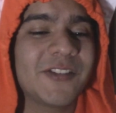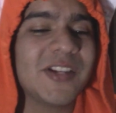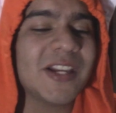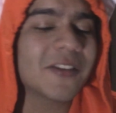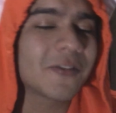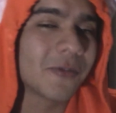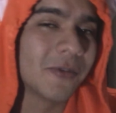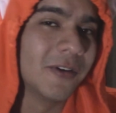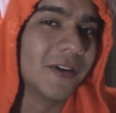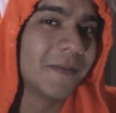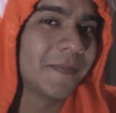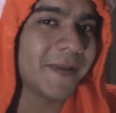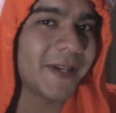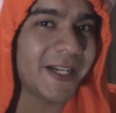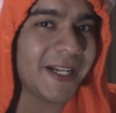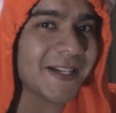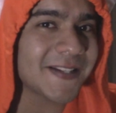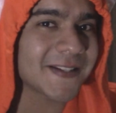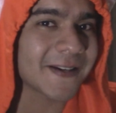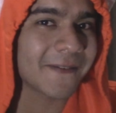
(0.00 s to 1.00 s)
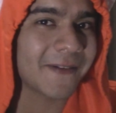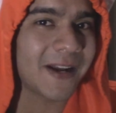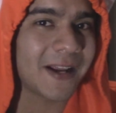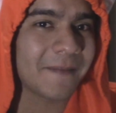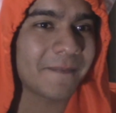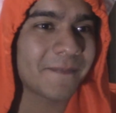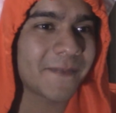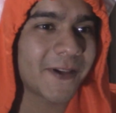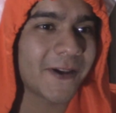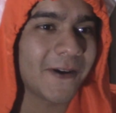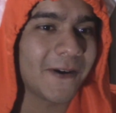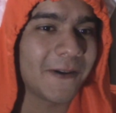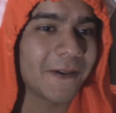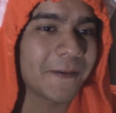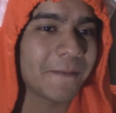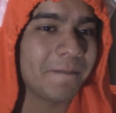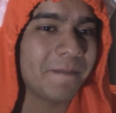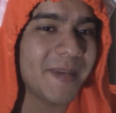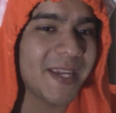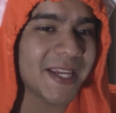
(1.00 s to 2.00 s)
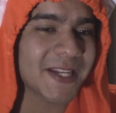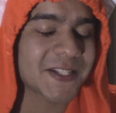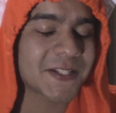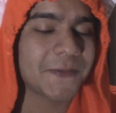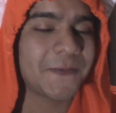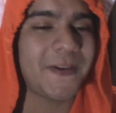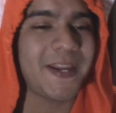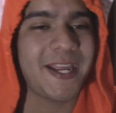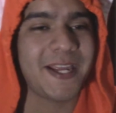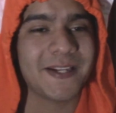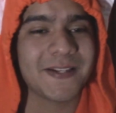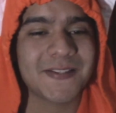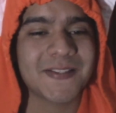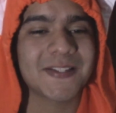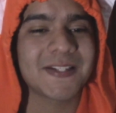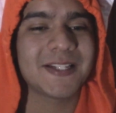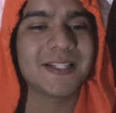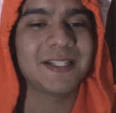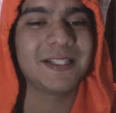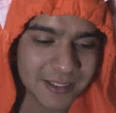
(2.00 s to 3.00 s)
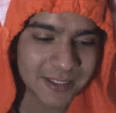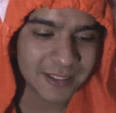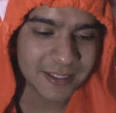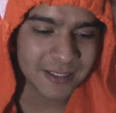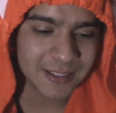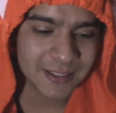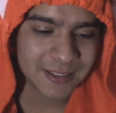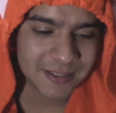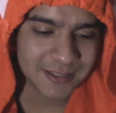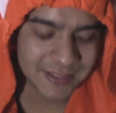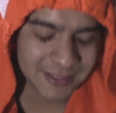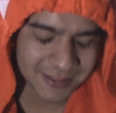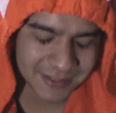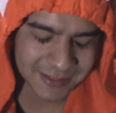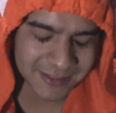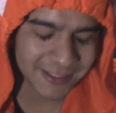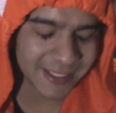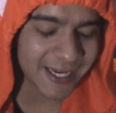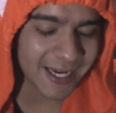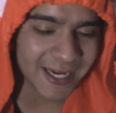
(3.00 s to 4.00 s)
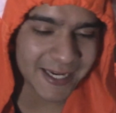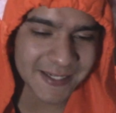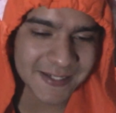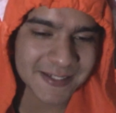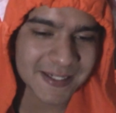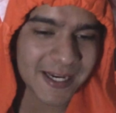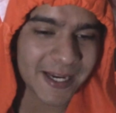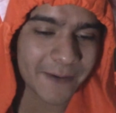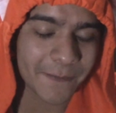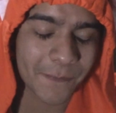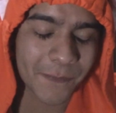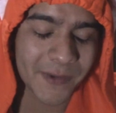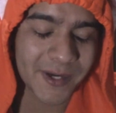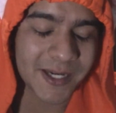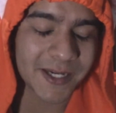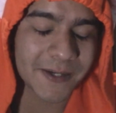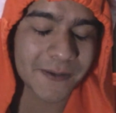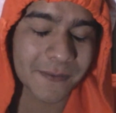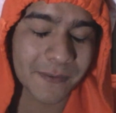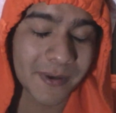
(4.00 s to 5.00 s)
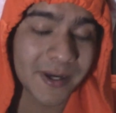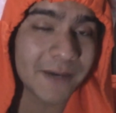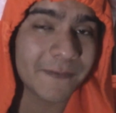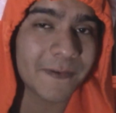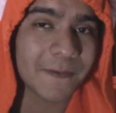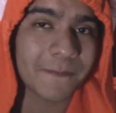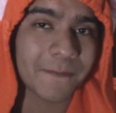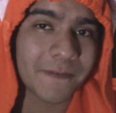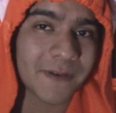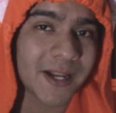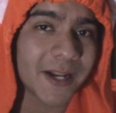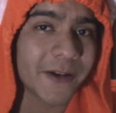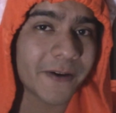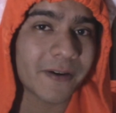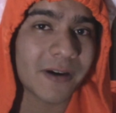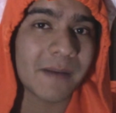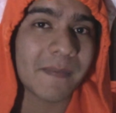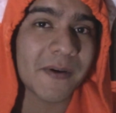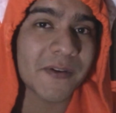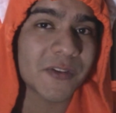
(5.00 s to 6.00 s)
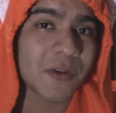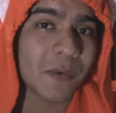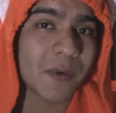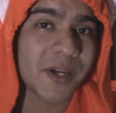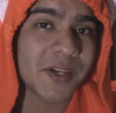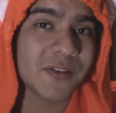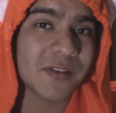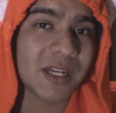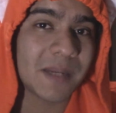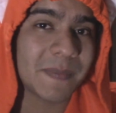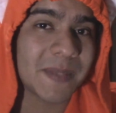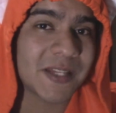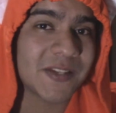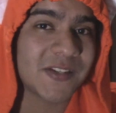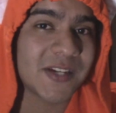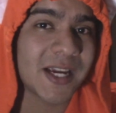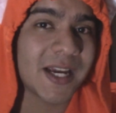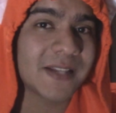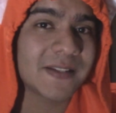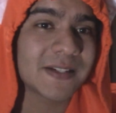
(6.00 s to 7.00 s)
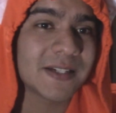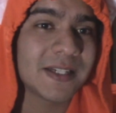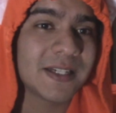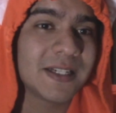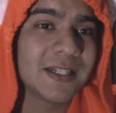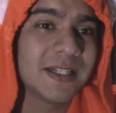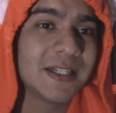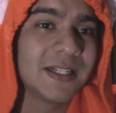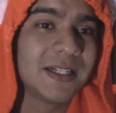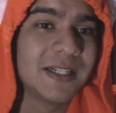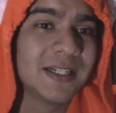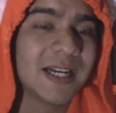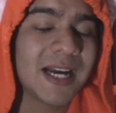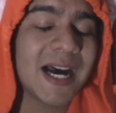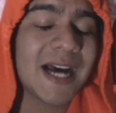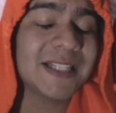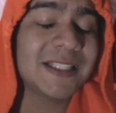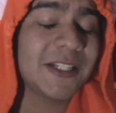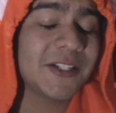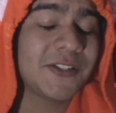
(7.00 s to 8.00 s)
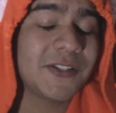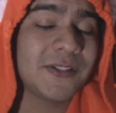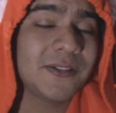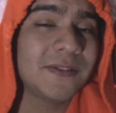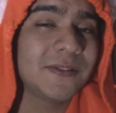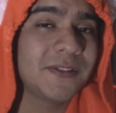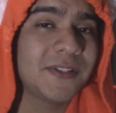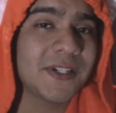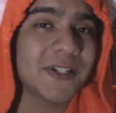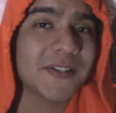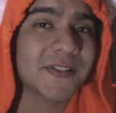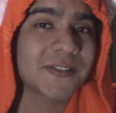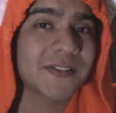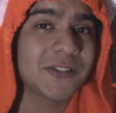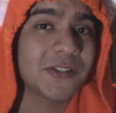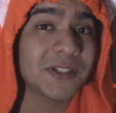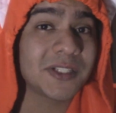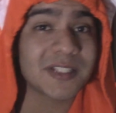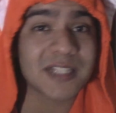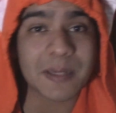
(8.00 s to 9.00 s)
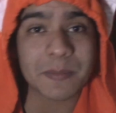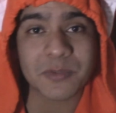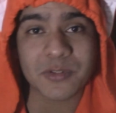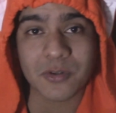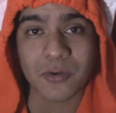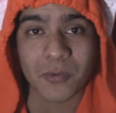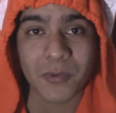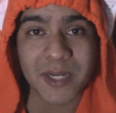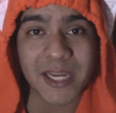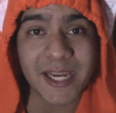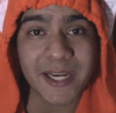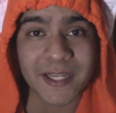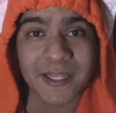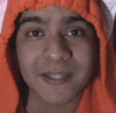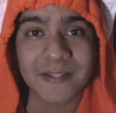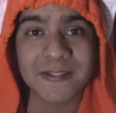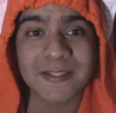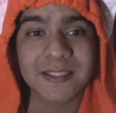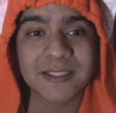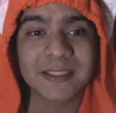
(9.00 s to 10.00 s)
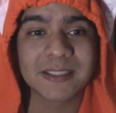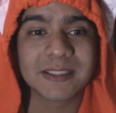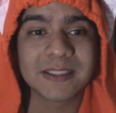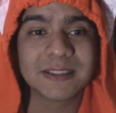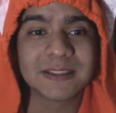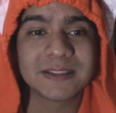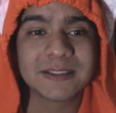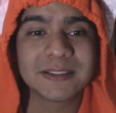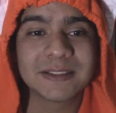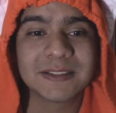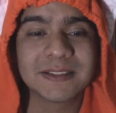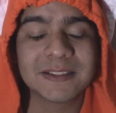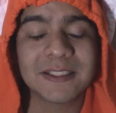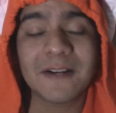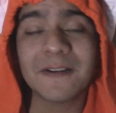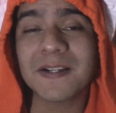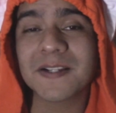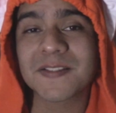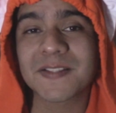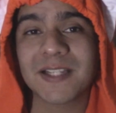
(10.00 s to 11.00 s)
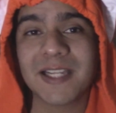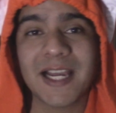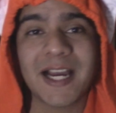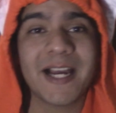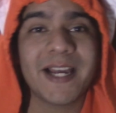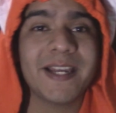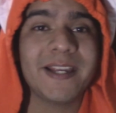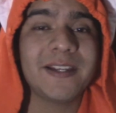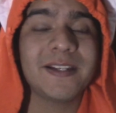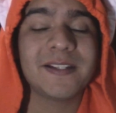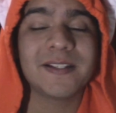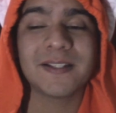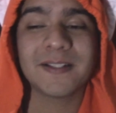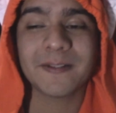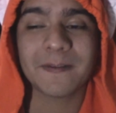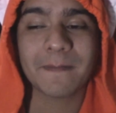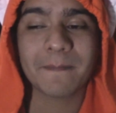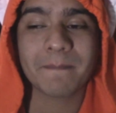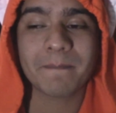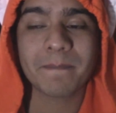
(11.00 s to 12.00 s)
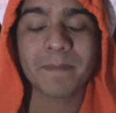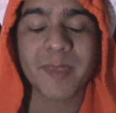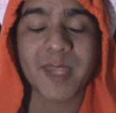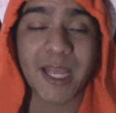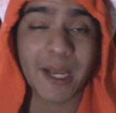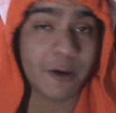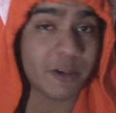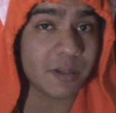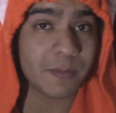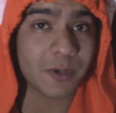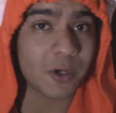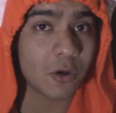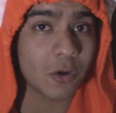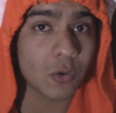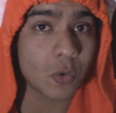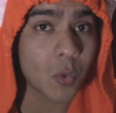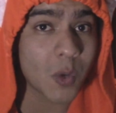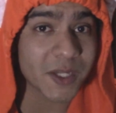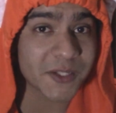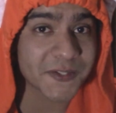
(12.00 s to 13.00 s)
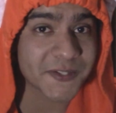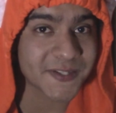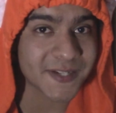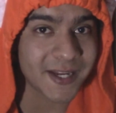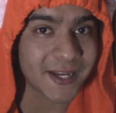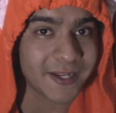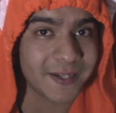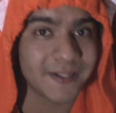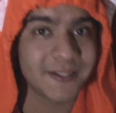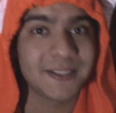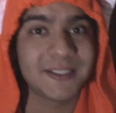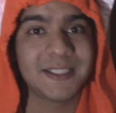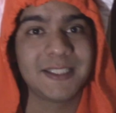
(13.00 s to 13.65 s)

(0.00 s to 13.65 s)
chat group in Instagram called Biggest Fans. Guys, I really, really feel flattered about the way you named the chat and that you just took the time to create it. Honestly, I don't even know what to say.